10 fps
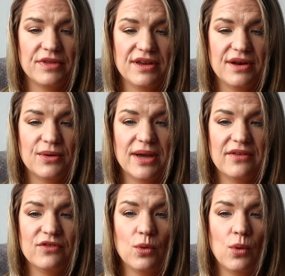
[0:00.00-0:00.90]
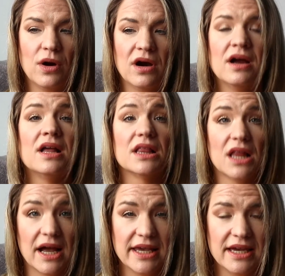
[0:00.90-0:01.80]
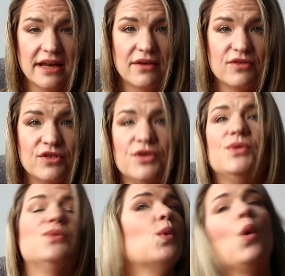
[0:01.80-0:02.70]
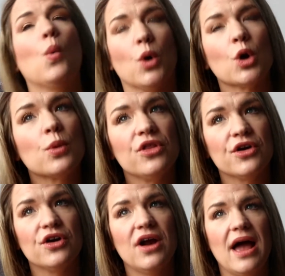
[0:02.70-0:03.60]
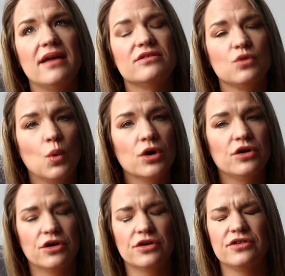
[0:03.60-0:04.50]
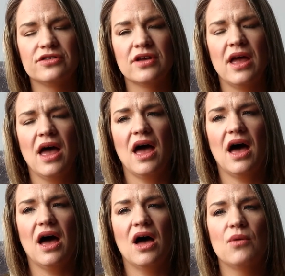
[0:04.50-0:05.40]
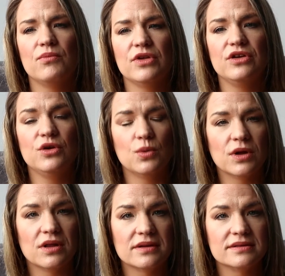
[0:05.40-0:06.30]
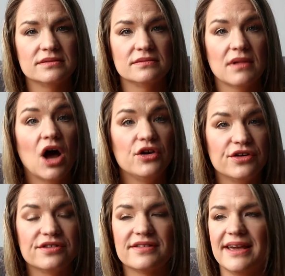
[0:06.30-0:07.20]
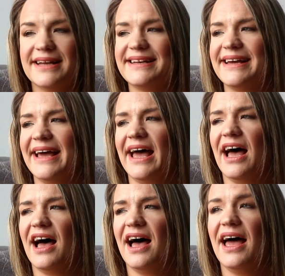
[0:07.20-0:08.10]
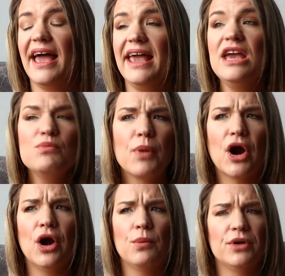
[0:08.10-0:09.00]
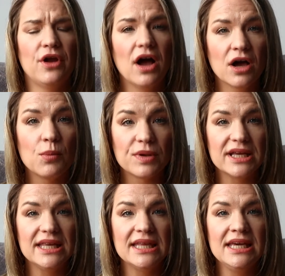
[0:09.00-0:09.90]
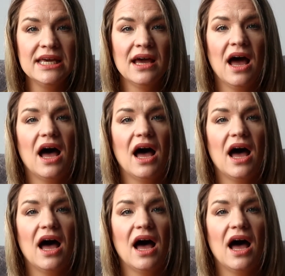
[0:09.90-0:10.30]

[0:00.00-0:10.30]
you know, if you're lucky enough to work with her as your nurse, you will understand. In part, but not completely,